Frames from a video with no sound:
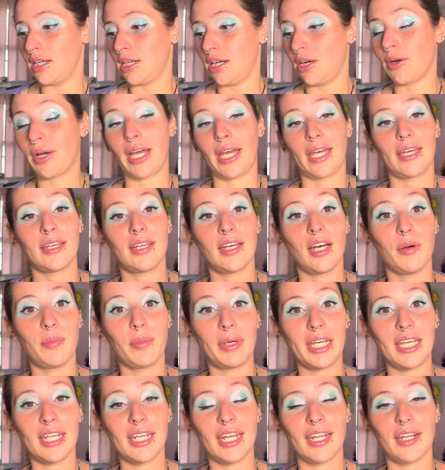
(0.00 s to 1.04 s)
Okay,
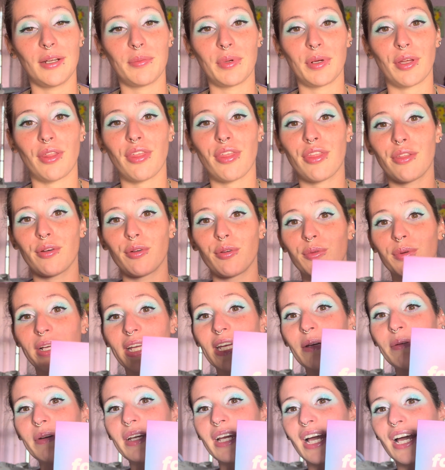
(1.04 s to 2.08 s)
coming in at number
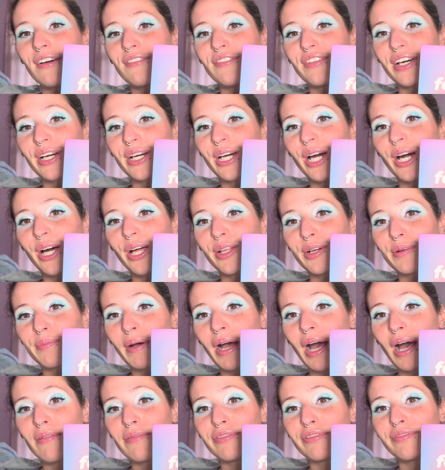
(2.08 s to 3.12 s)
3, we have the
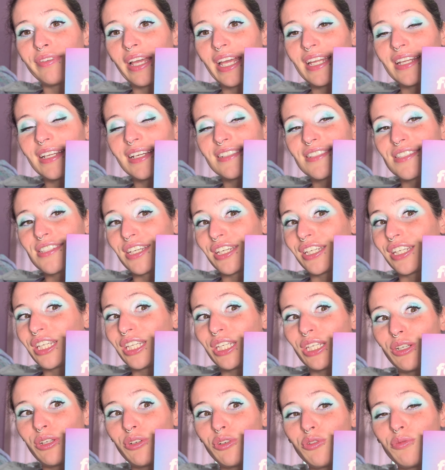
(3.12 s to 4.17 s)
ColourPop Fade into
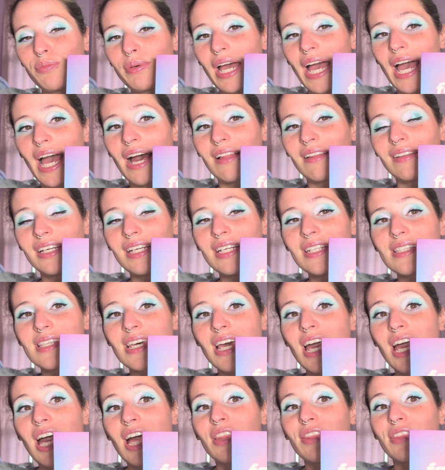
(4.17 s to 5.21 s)
Hue palette.
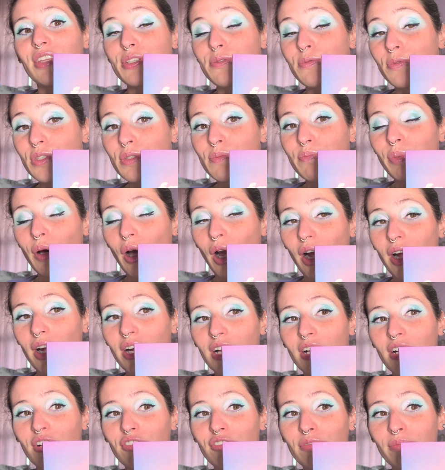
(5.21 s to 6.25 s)
This was
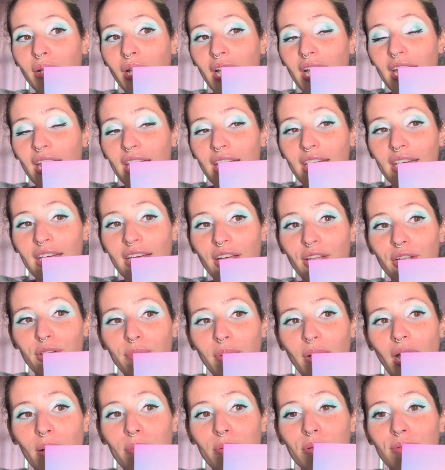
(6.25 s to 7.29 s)
part of my
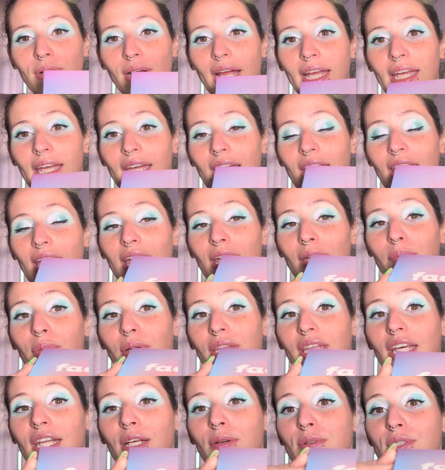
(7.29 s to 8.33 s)
ColourPop ranking,
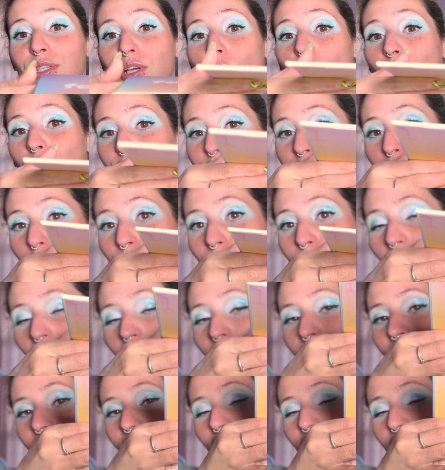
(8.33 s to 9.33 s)
but then it was also part